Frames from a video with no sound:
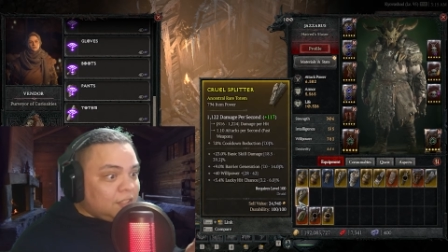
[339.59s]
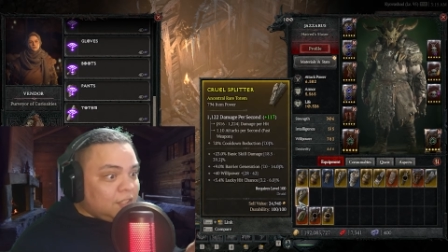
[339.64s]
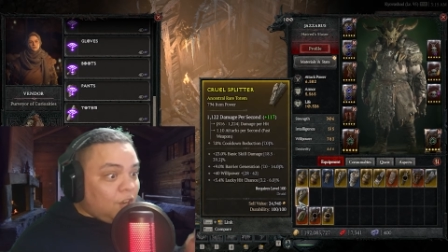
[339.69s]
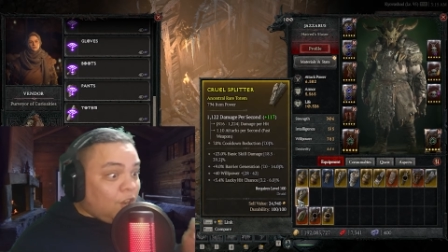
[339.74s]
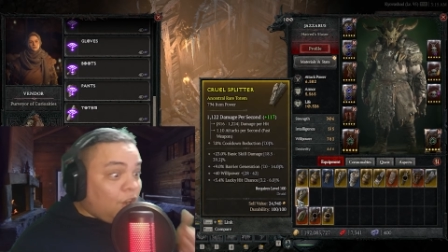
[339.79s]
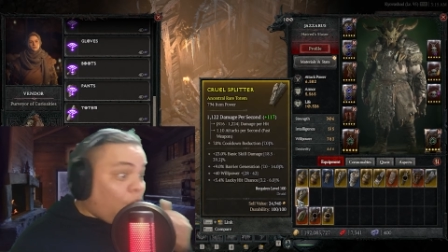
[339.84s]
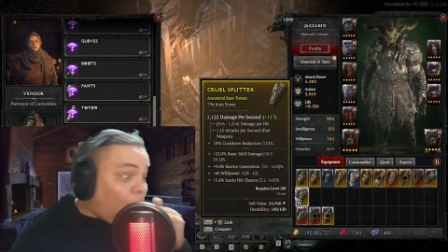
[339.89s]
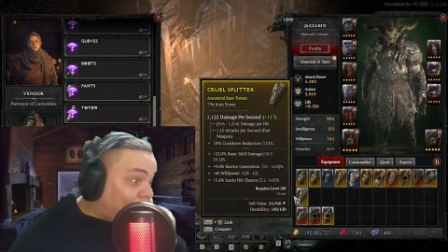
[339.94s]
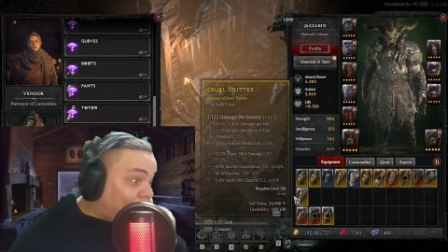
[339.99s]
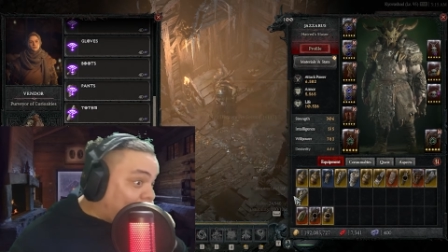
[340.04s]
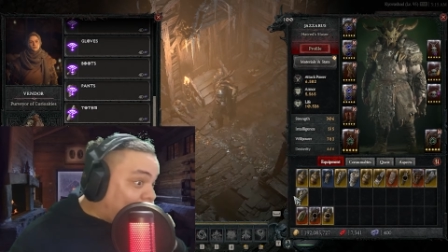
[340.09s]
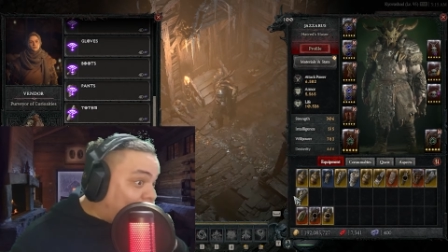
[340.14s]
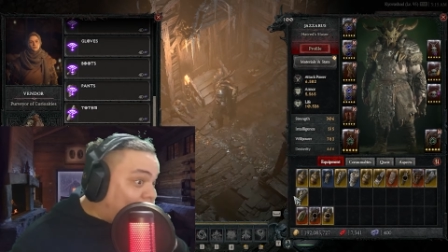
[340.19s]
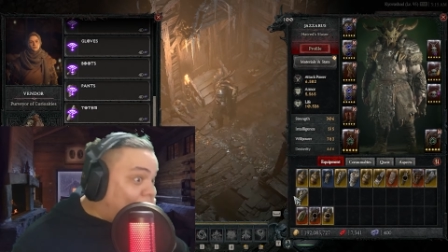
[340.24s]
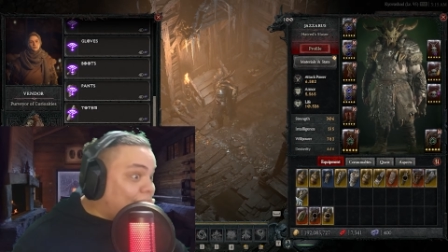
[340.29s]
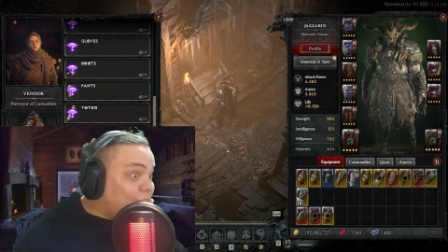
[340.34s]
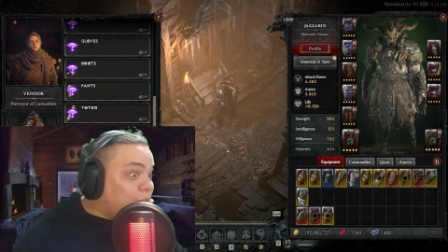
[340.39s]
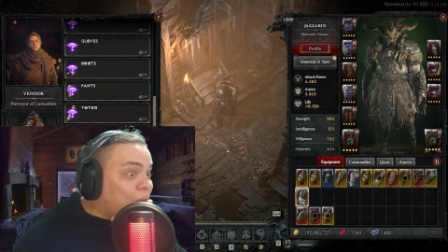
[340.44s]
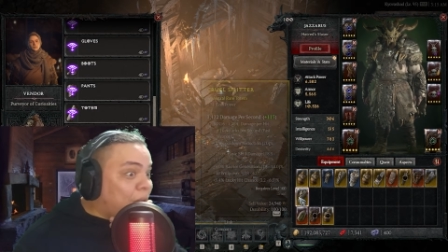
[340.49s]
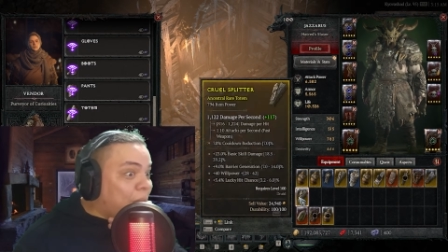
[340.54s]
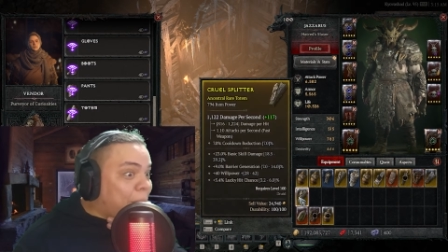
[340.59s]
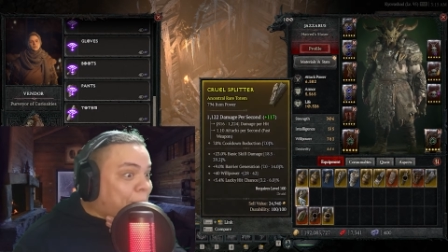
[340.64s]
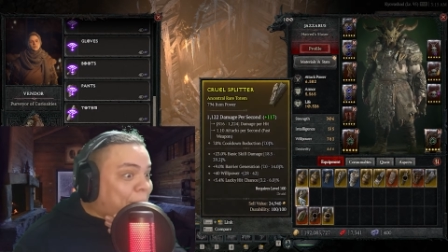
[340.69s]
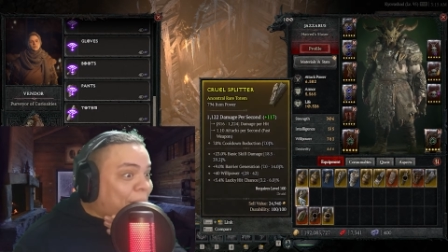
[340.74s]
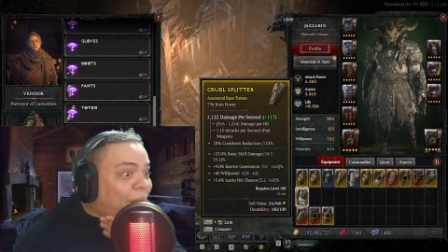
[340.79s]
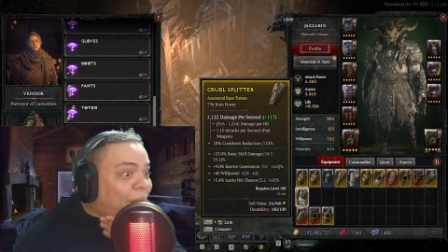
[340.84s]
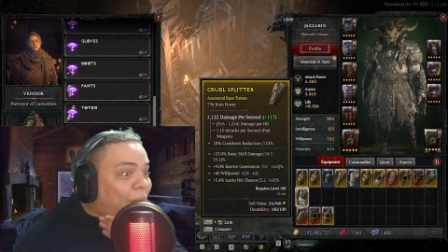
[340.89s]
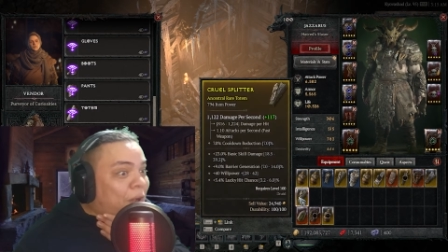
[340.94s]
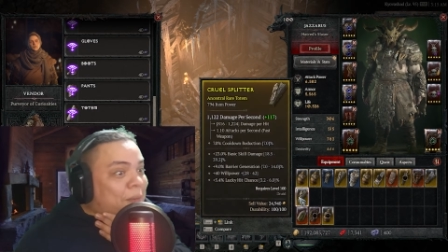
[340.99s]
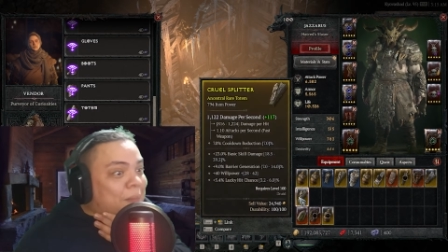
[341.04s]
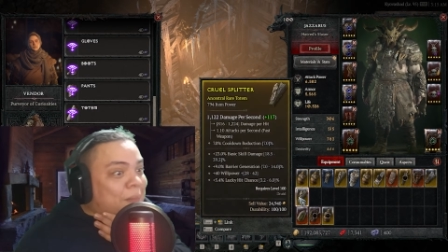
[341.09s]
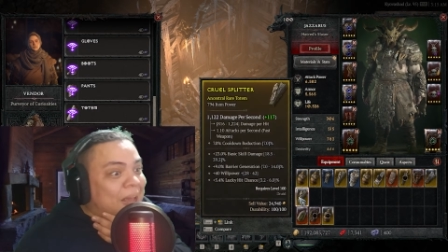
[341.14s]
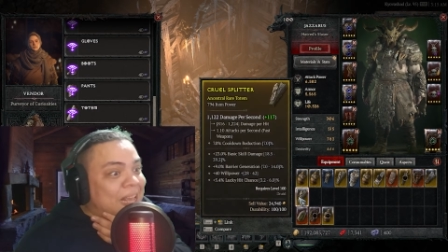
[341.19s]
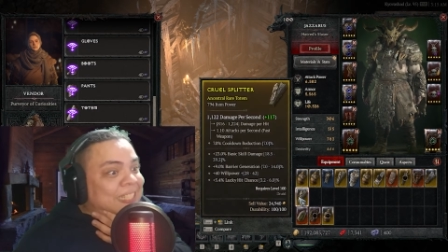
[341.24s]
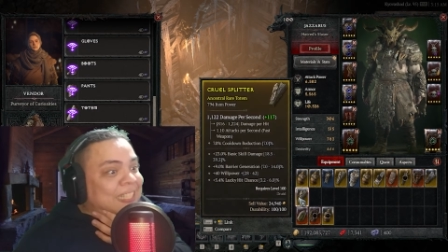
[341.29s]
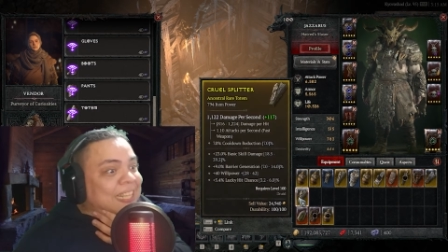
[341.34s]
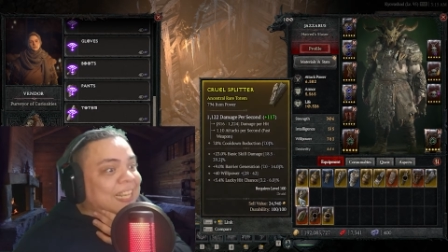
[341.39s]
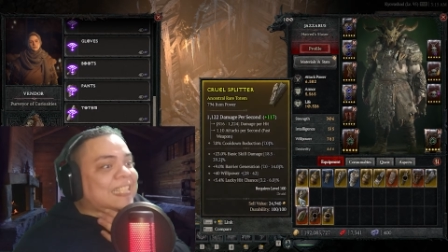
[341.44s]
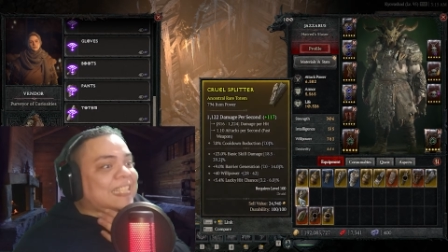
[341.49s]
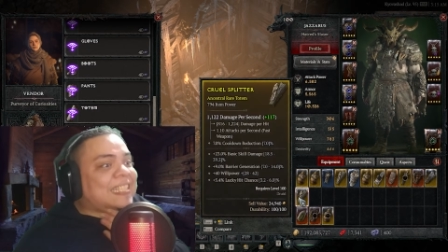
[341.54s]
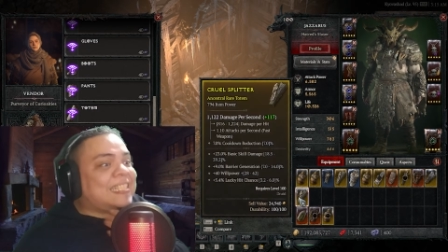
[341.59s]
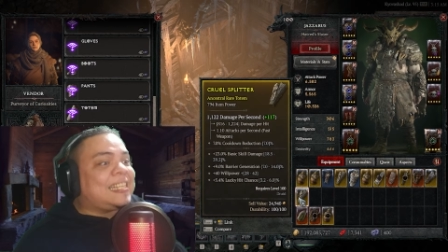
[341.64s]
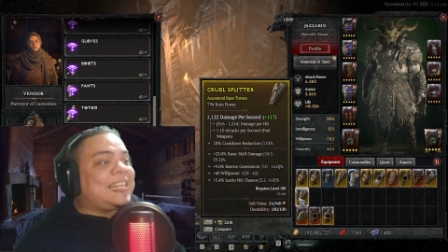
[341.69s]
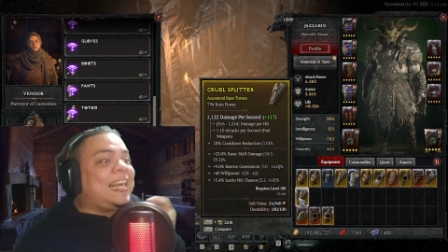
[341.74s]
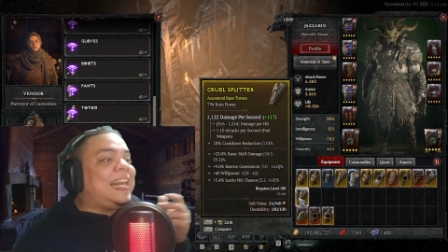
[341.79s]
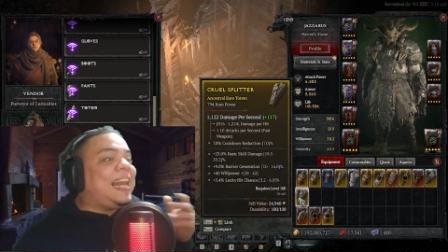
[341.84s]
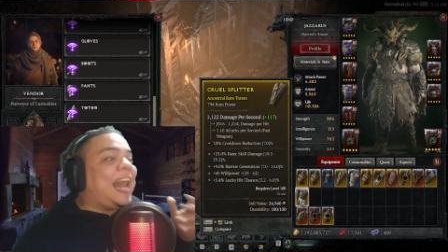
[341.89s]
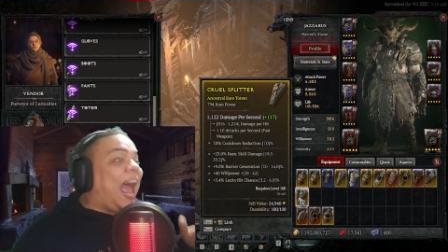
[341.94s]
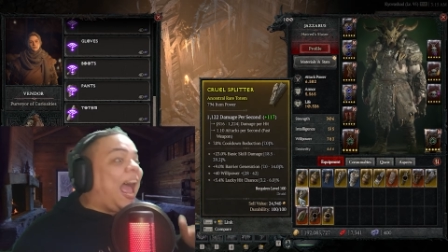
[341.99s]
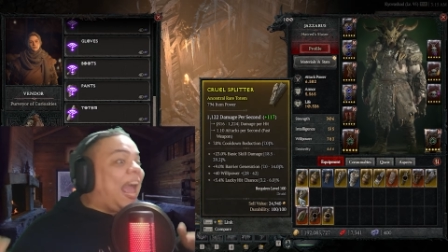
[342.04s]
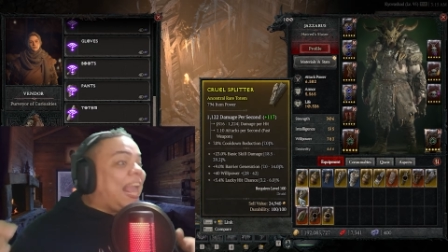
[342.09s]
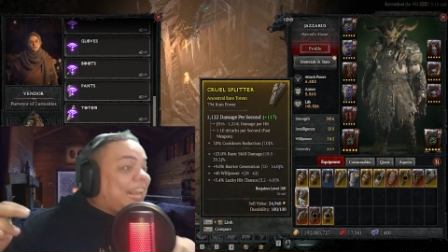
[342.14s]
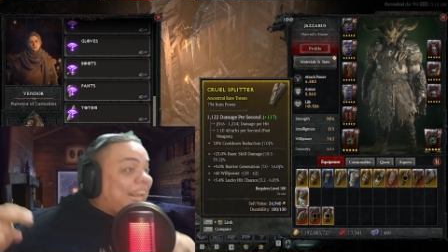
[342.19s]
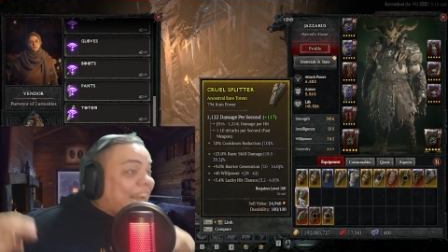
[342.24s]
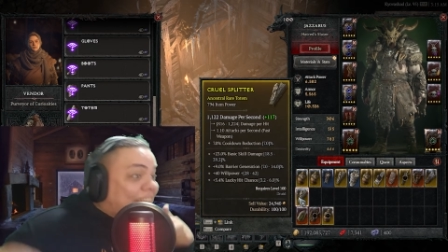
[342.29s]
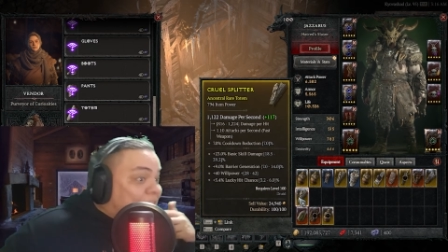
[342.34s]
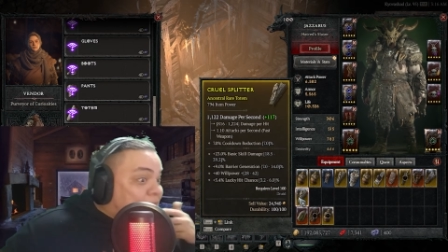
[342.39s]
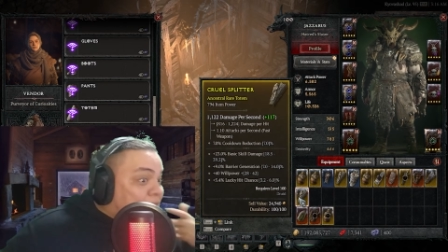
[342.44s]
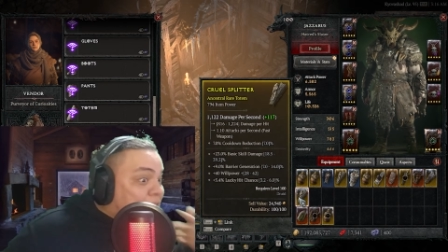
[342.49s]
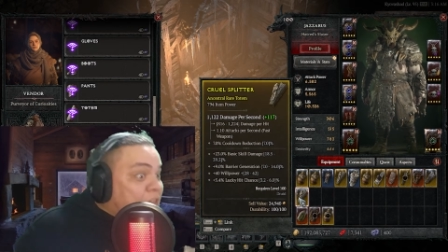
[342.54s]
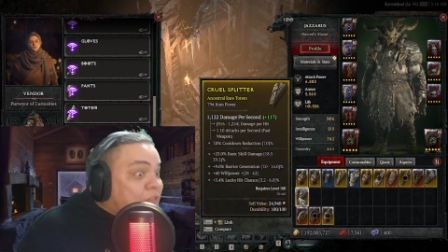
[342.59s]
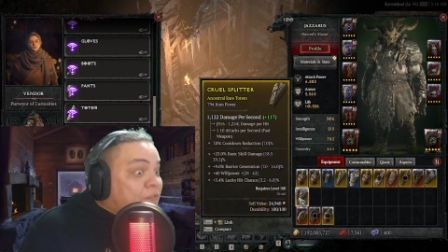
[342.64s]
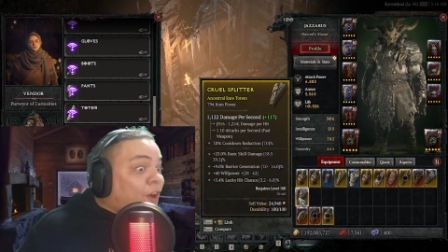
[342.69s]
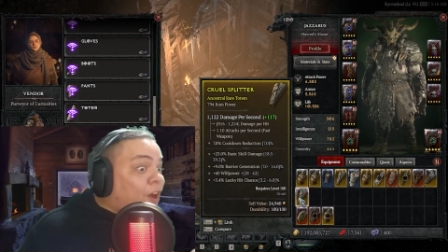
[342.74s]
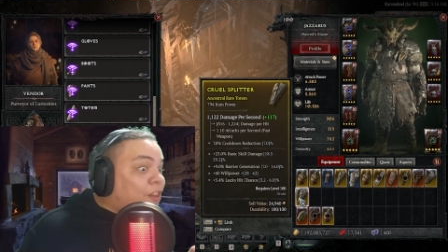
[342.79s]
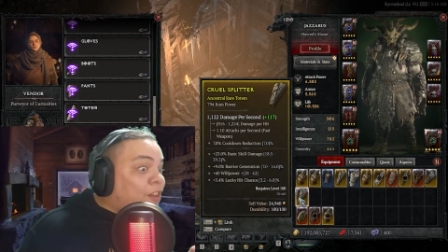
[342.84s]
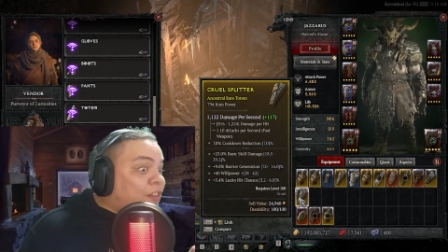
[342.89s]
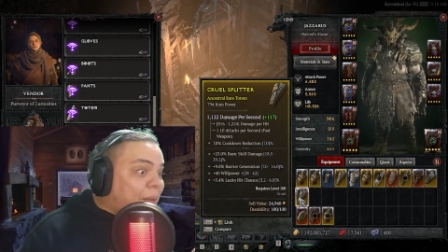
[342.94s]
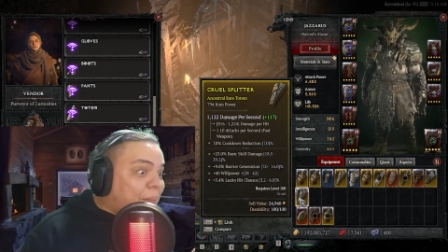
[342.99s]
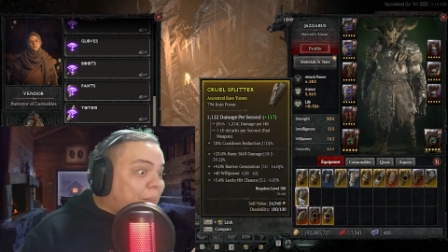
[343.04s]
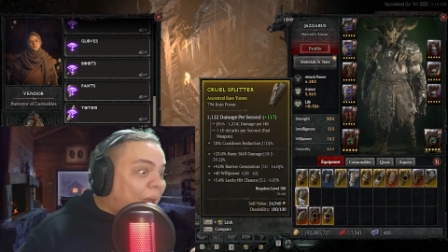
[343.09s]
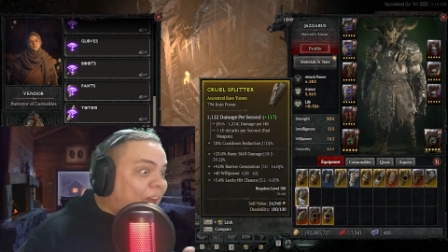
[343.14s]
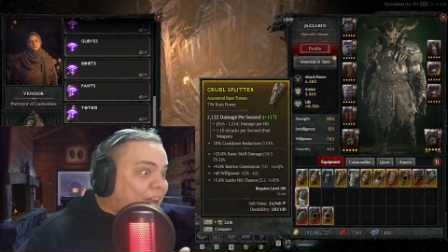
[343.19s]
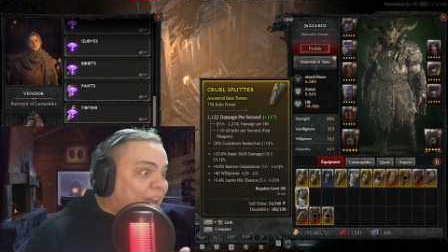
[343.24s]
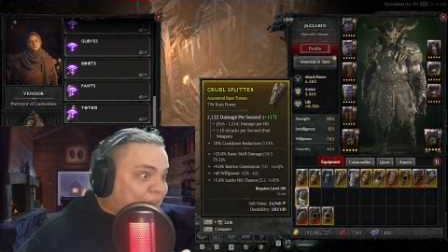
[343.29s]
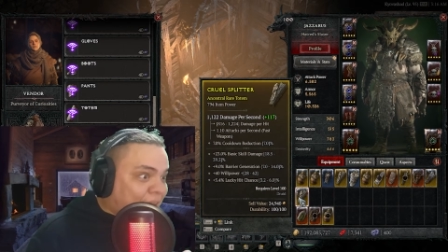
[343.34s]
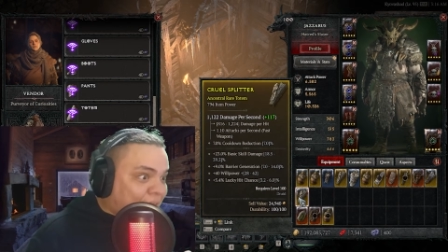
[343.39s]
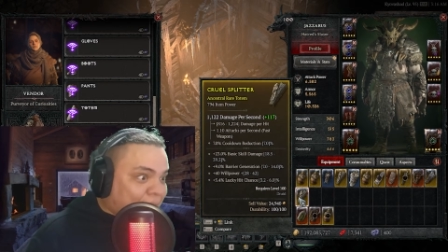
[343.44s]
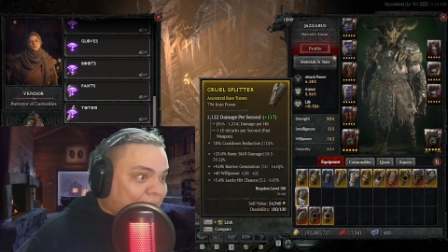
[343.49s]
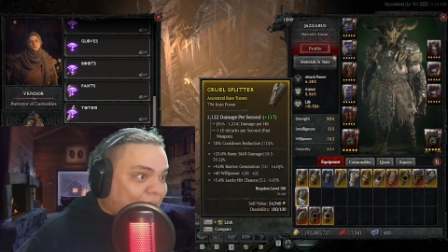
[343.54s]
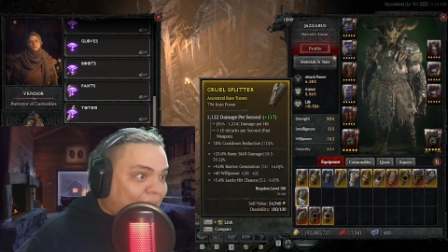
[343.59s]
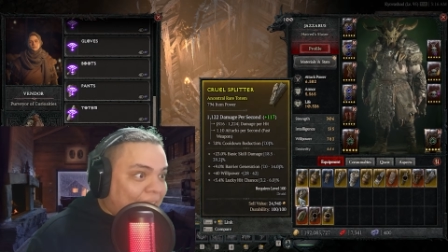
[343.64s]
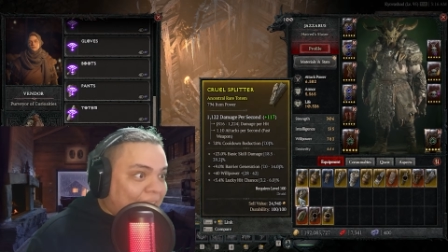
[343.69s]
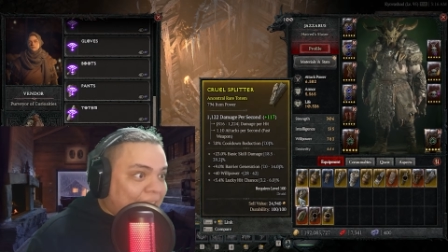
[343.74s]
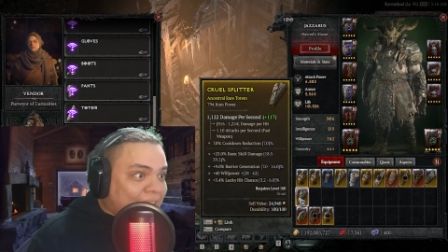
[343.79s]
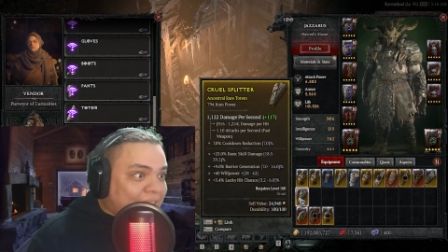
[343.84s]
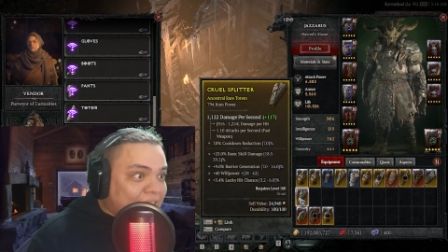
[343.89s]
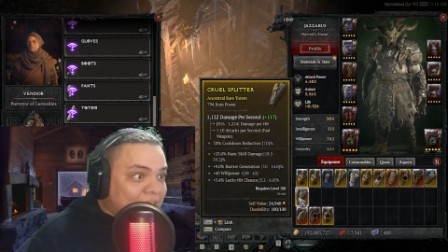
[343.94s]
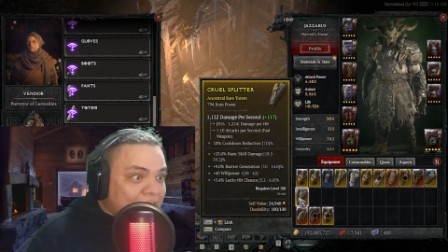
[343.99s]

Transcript: Lucky hit will power basic skill. I can reroll the barrier, right?